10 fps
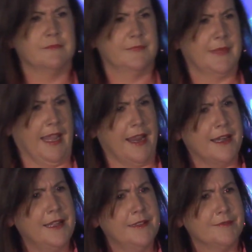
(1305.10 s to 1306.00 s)

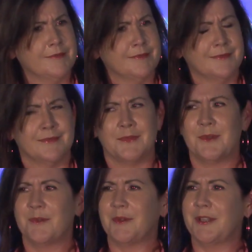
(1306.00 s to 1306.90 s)
Katy,
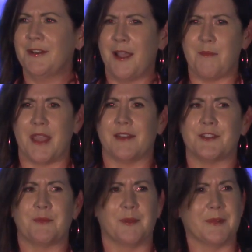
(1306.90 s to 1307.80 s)
well, you're not
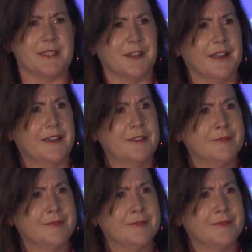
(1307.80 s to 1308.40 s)
management material.